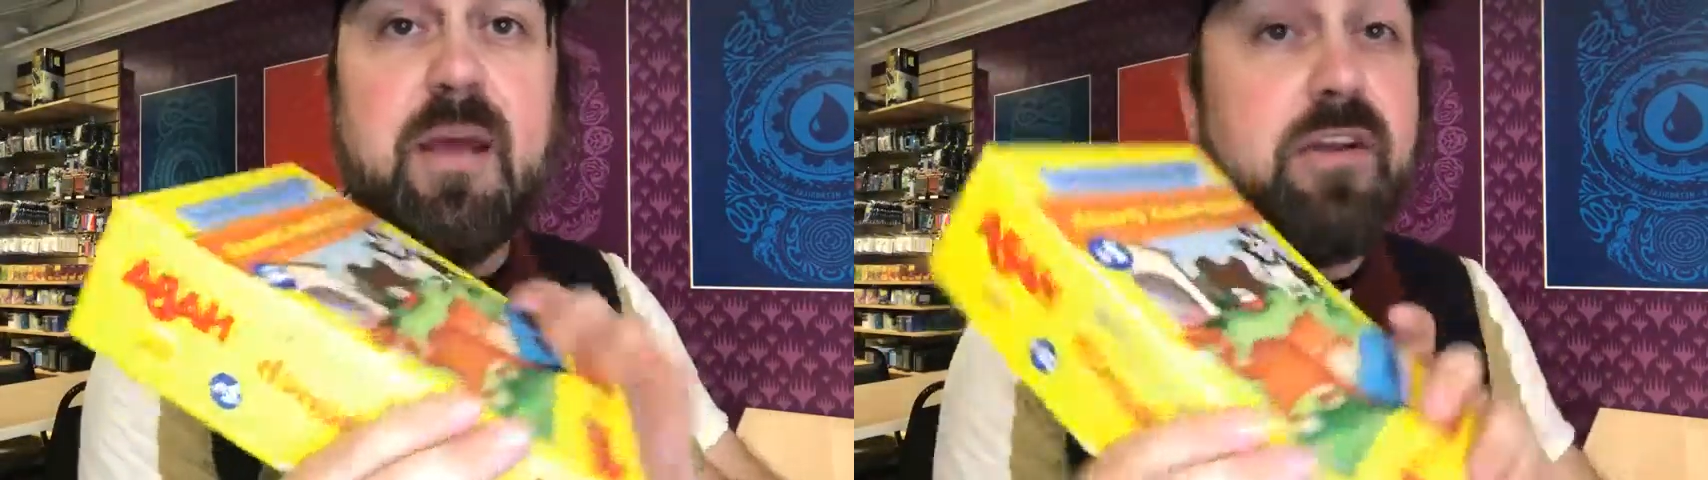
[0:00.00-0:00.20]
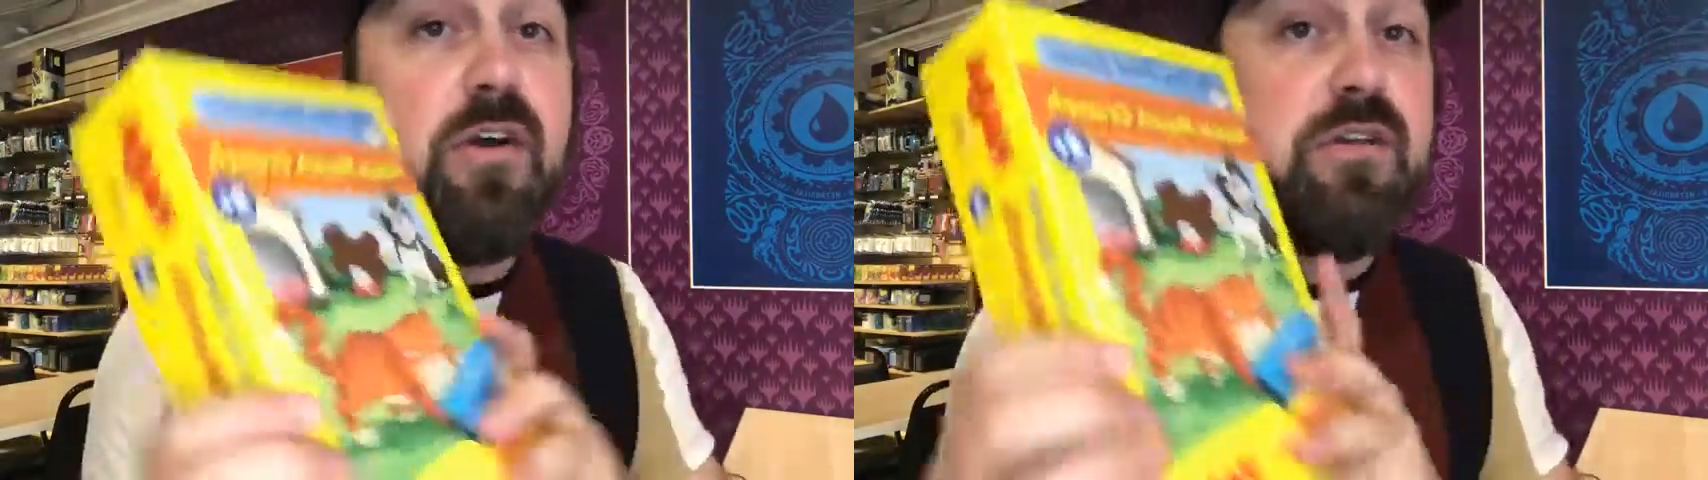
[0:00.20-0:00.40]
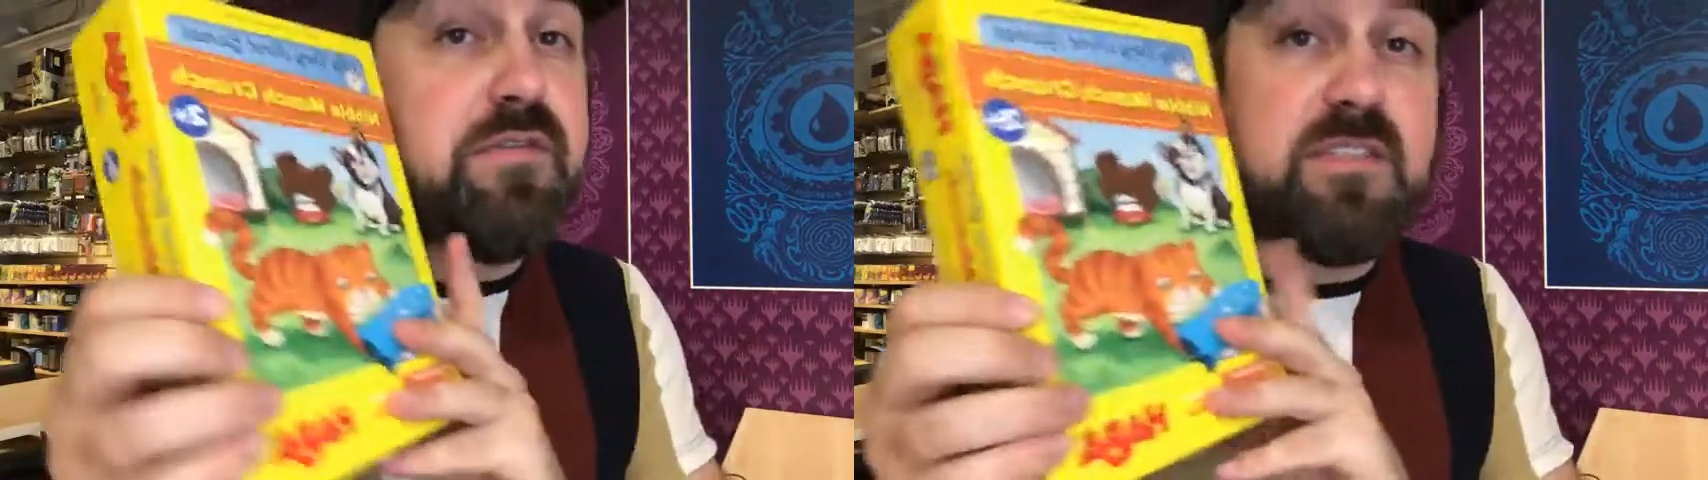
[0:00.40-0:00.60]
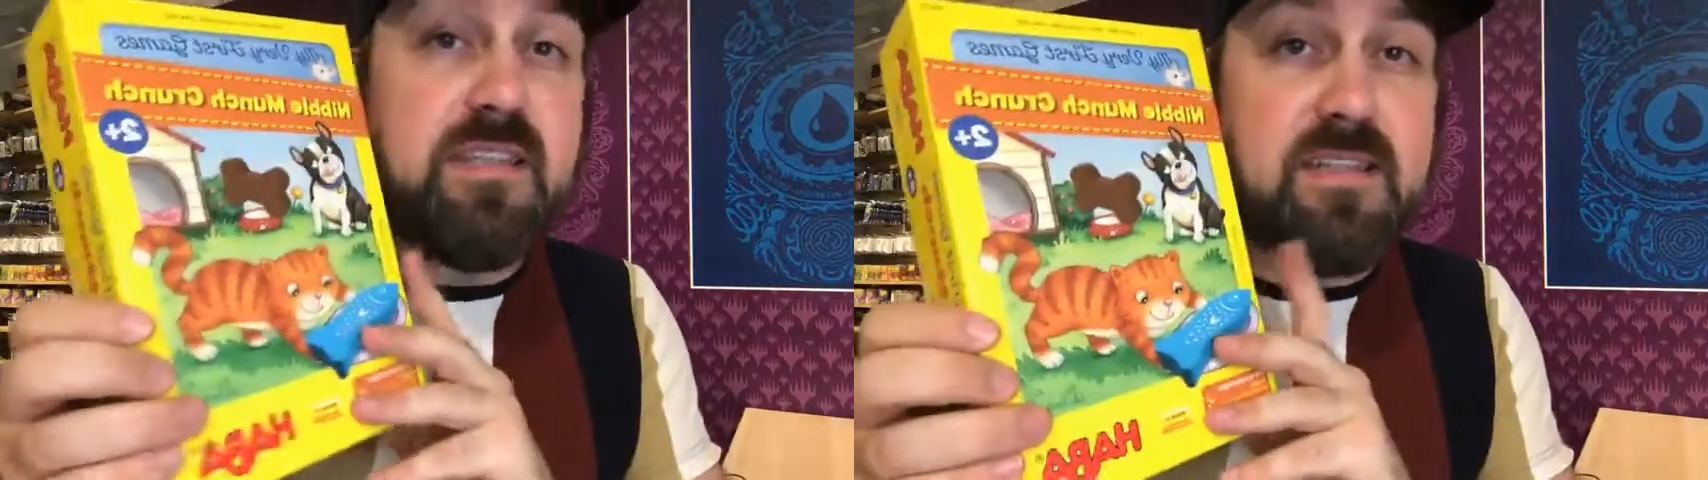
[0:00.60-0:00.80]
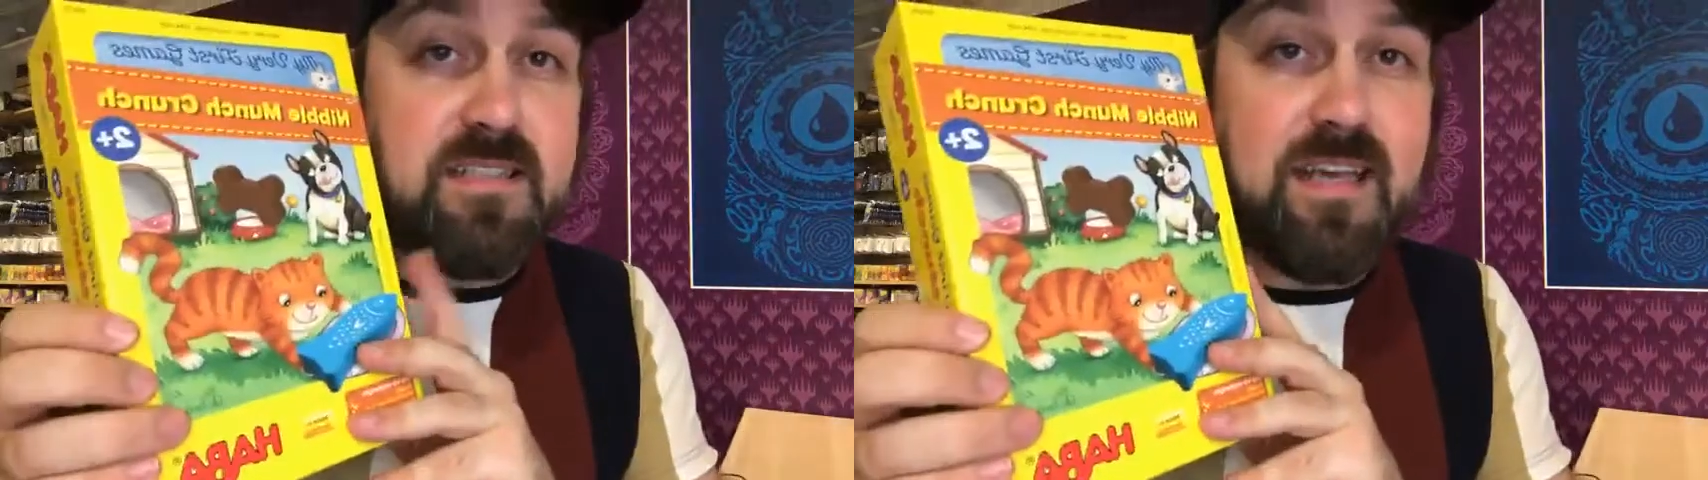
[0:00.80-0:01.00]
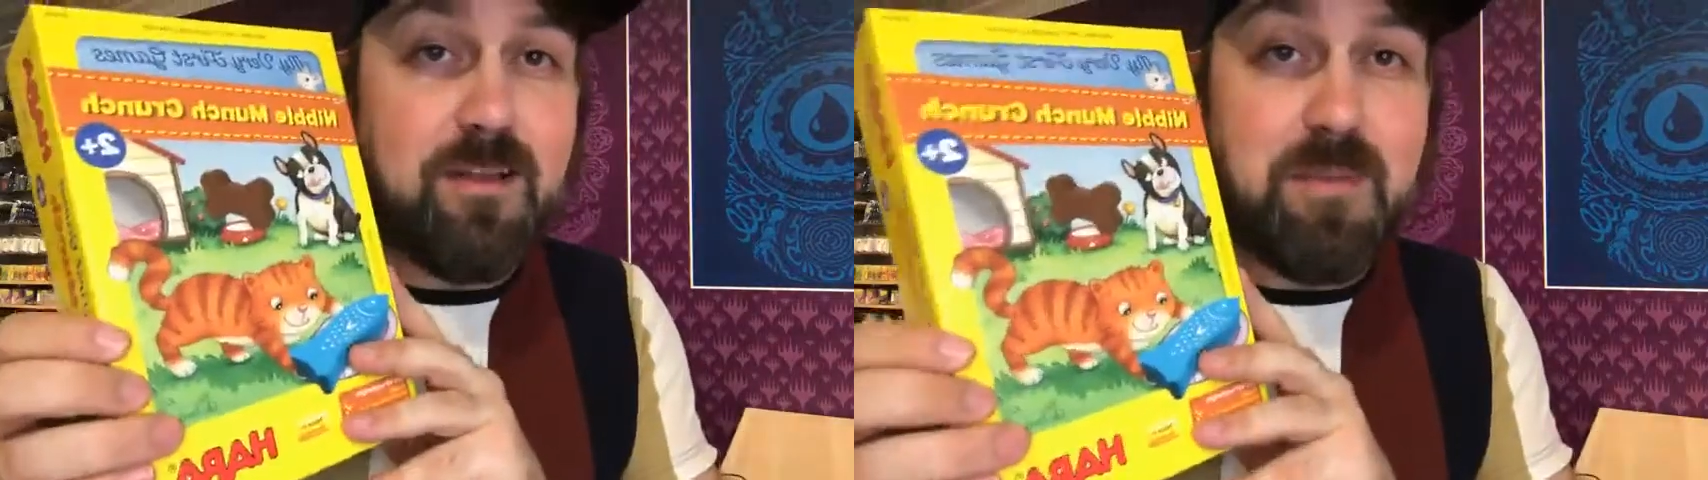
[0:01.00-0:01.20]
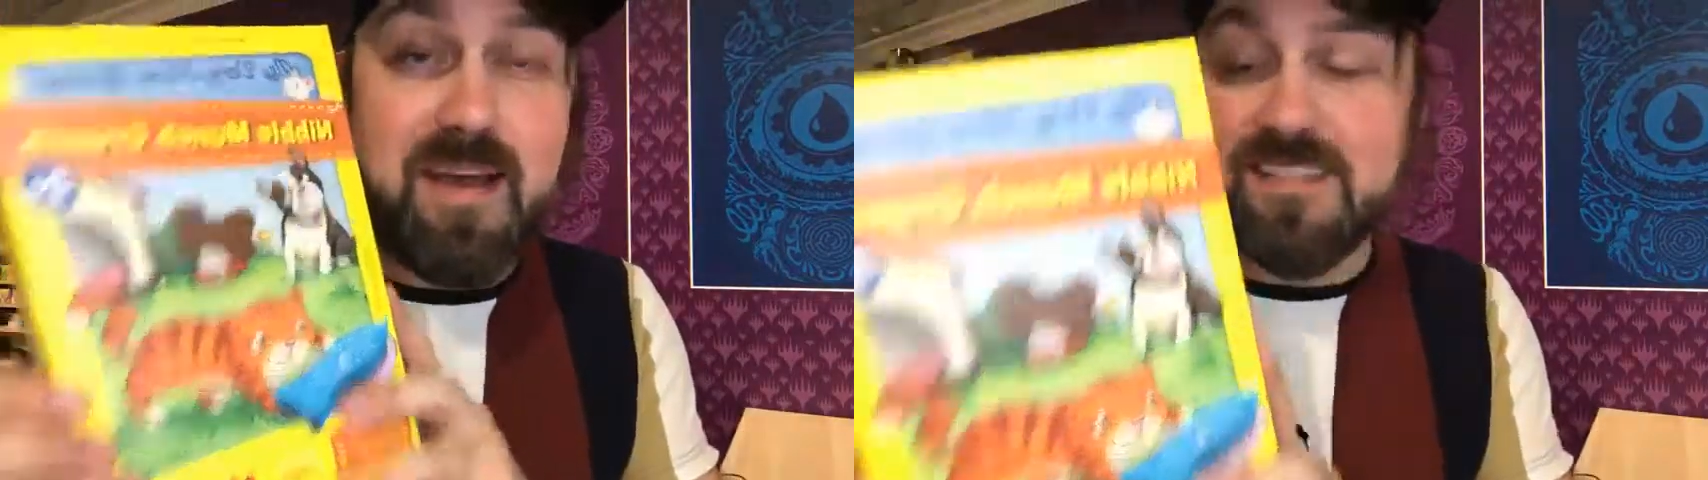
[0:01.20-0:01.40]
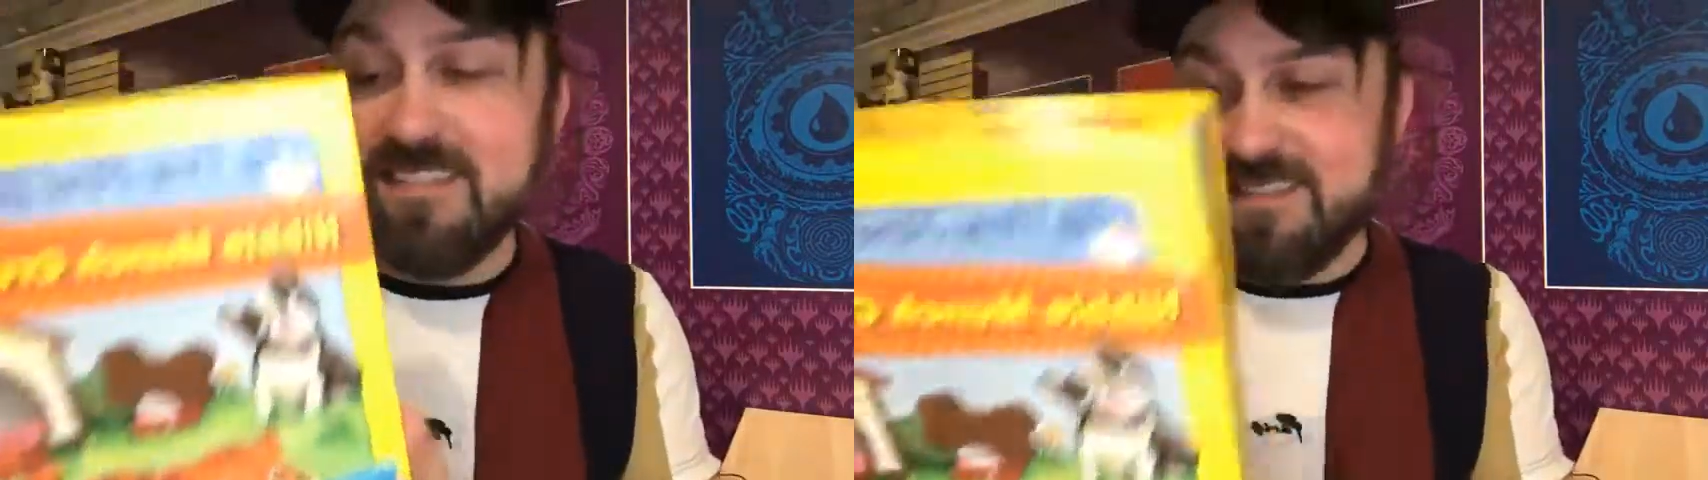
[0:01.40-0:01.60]
I know you've seen these yellow
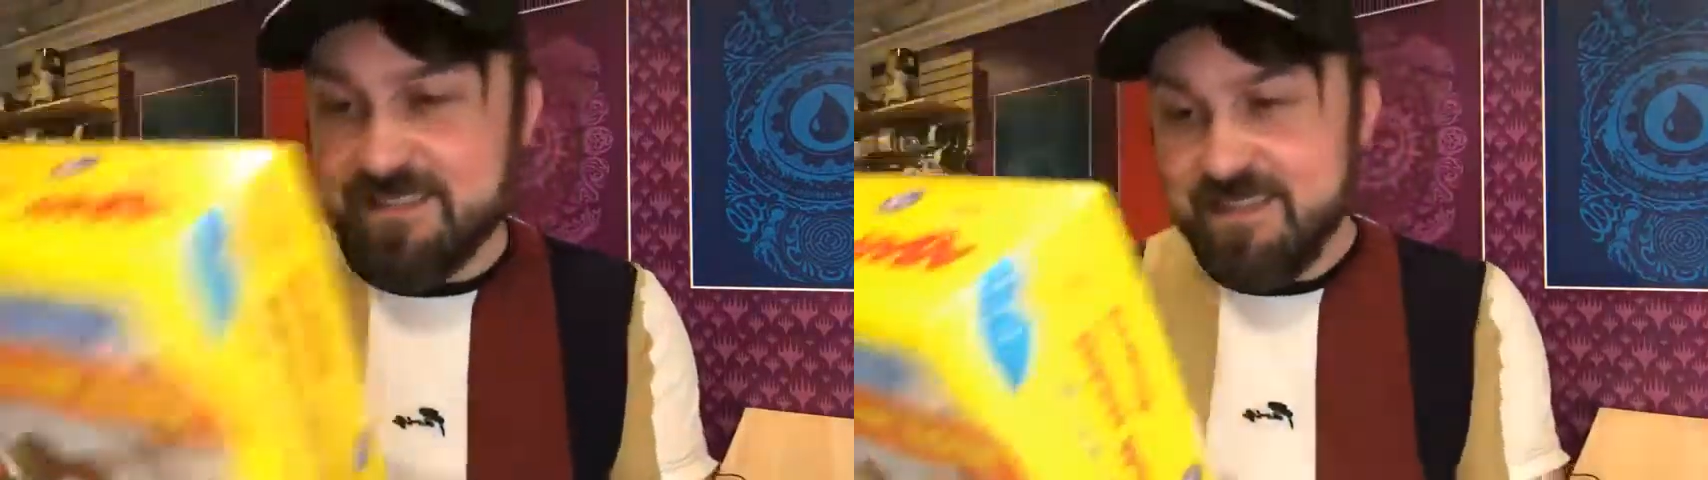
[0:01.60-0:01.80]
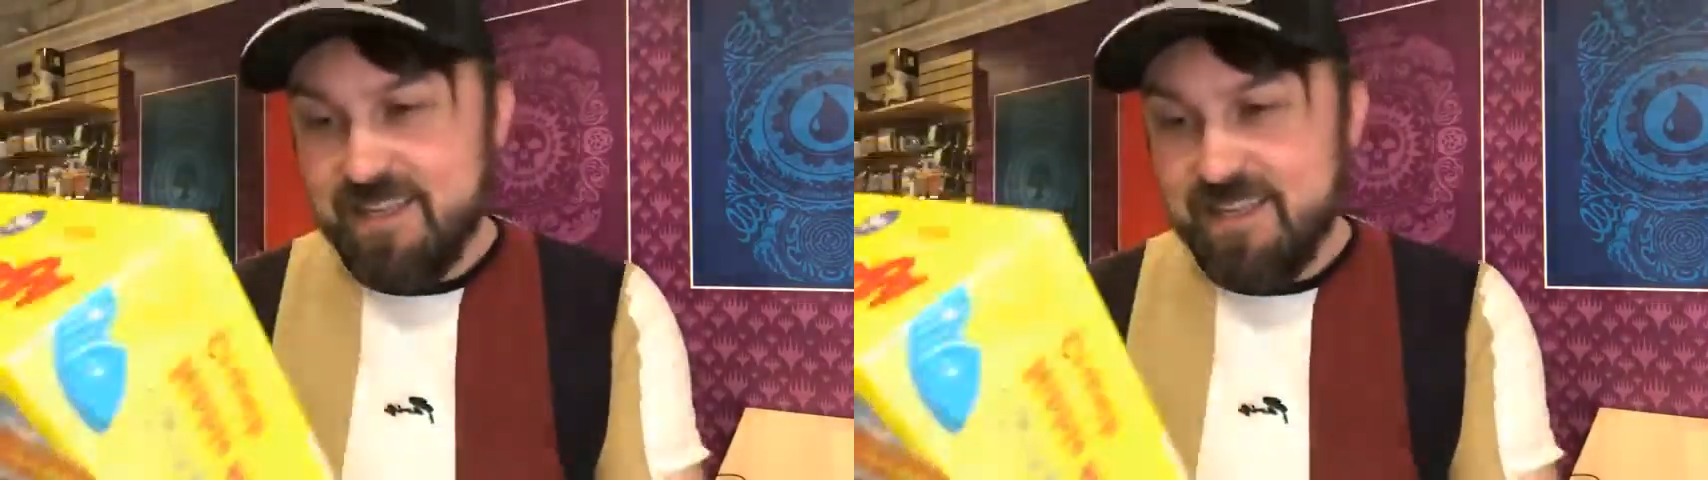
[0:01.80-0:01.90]
boxes.